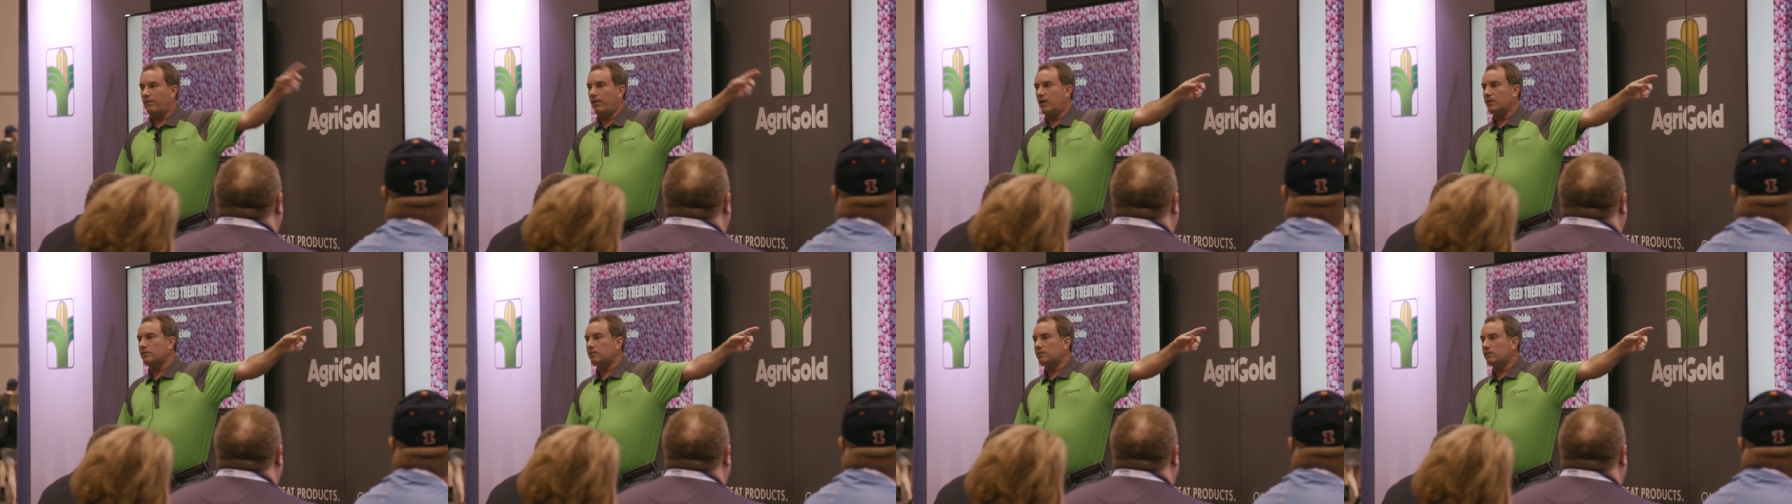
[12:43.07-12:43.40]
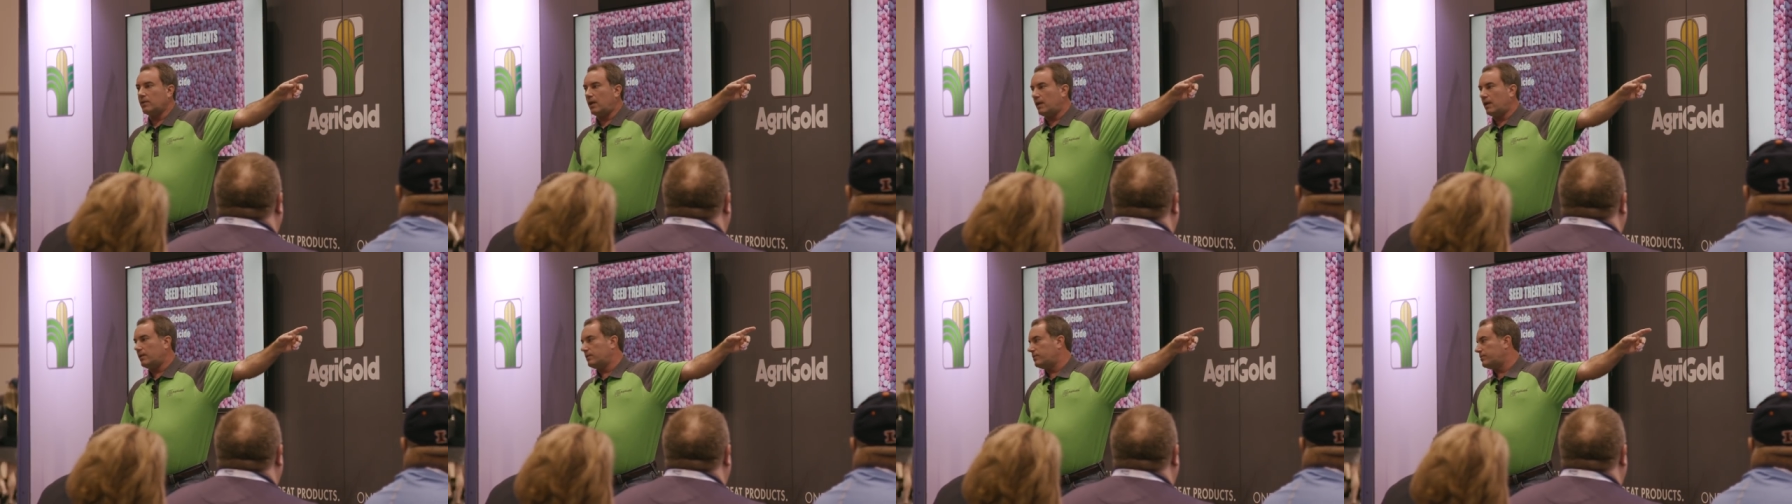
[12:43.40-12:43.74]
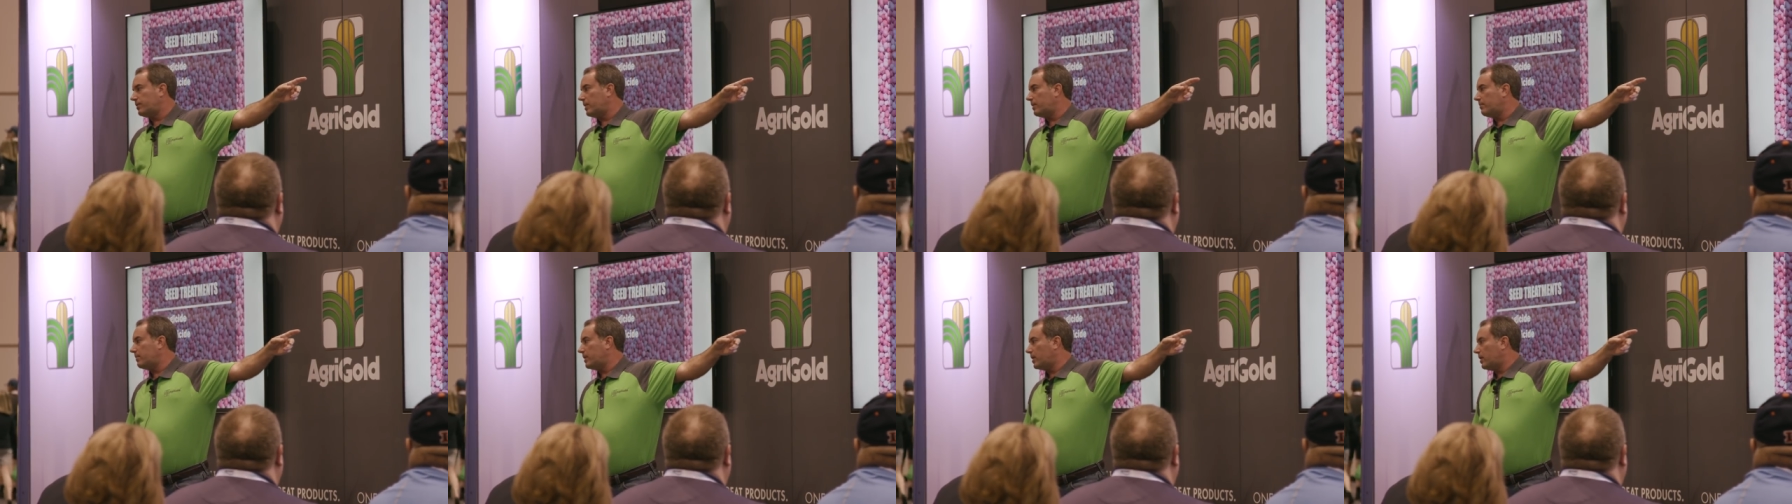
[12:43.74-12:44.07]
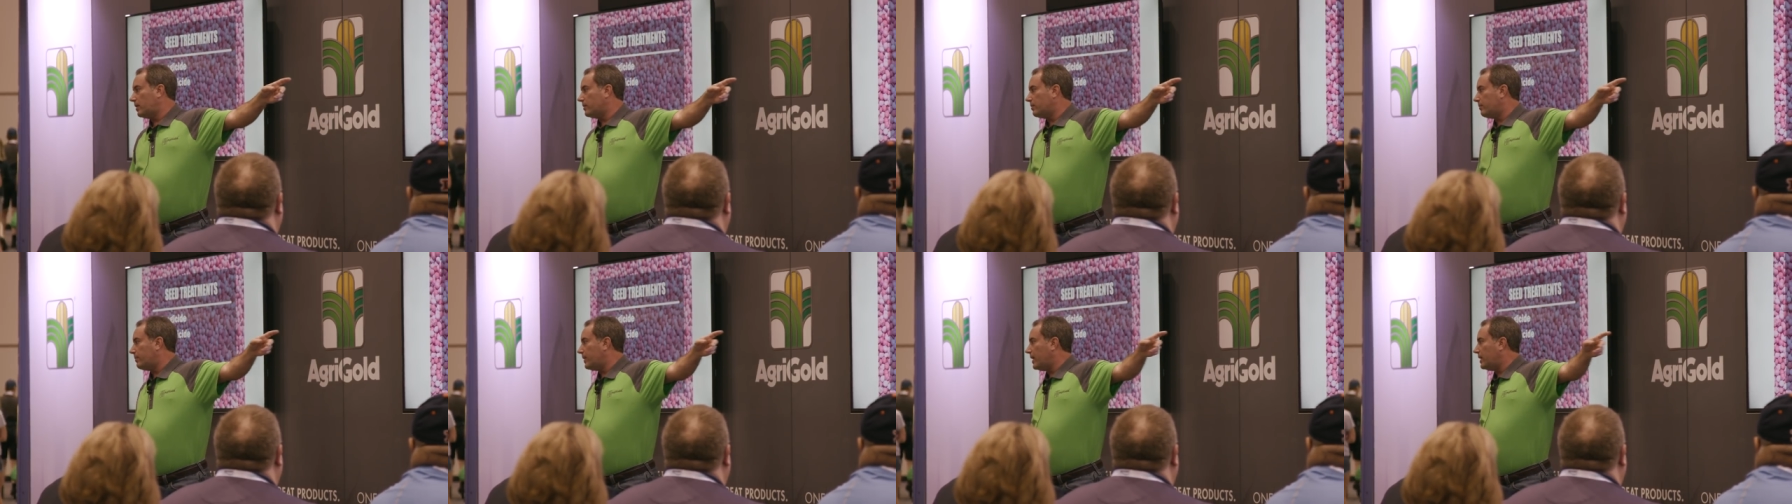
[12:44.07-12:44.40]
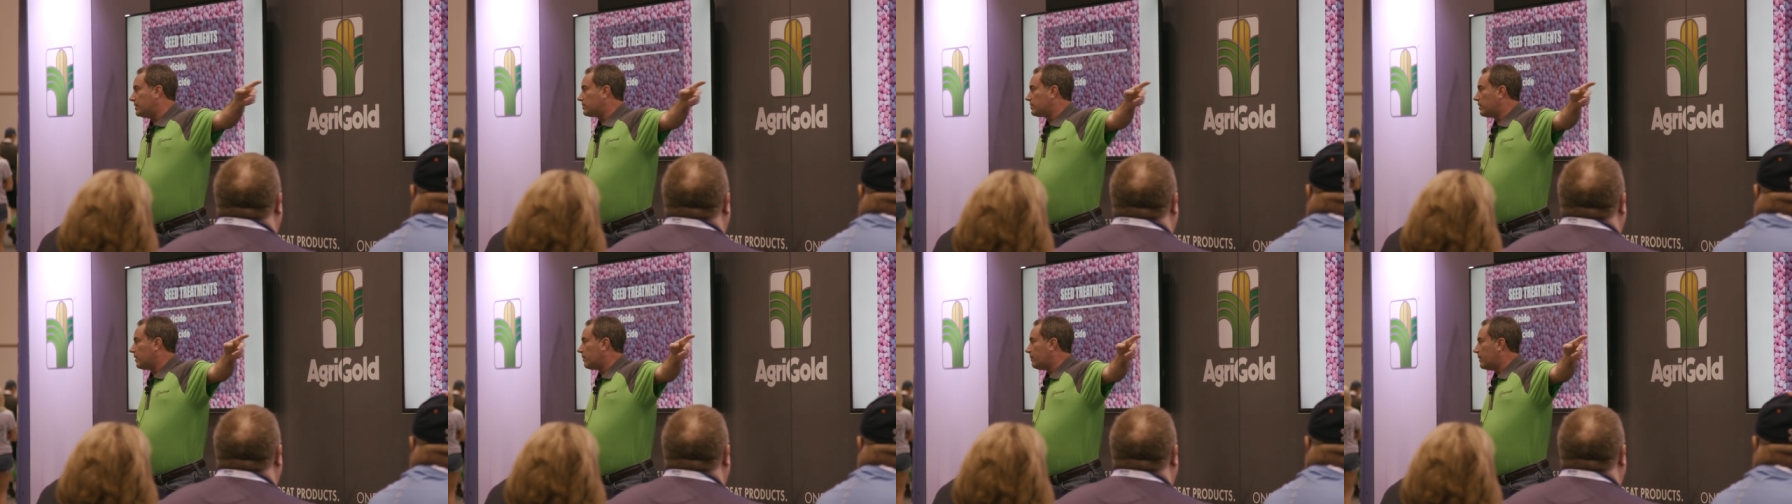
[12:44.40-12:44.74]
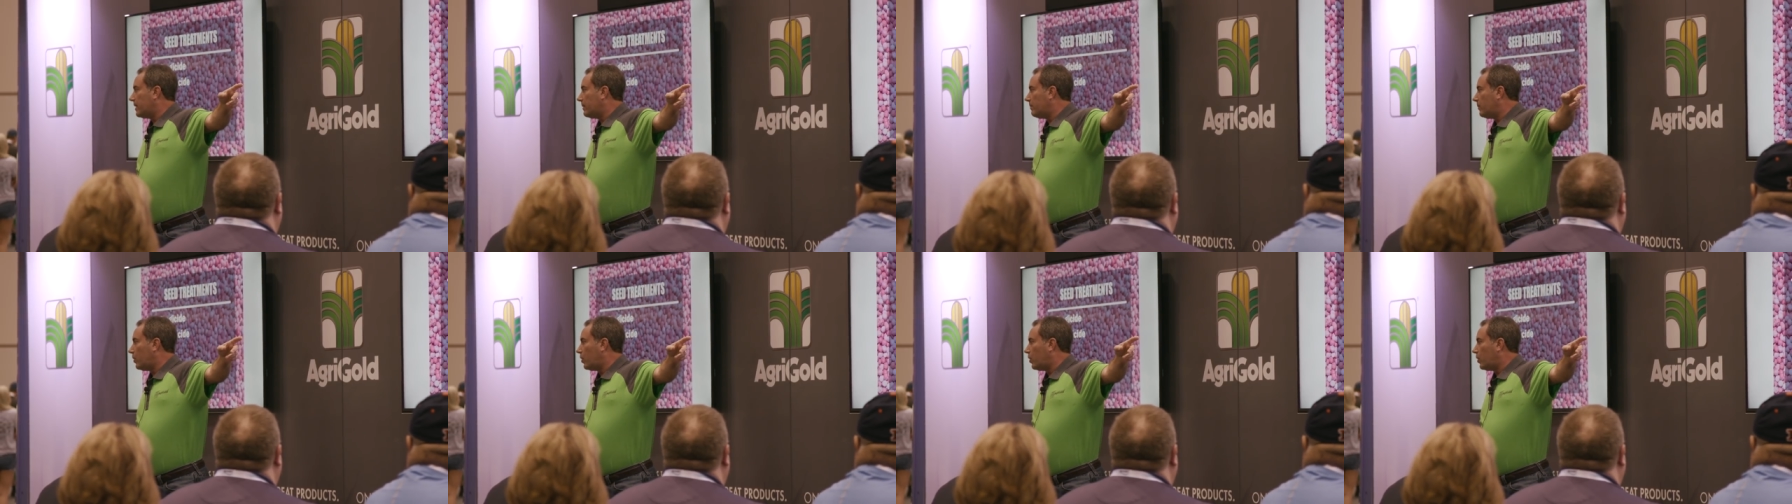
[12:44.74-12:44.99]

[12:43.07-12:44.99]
fungicide treatment on your beans is going to be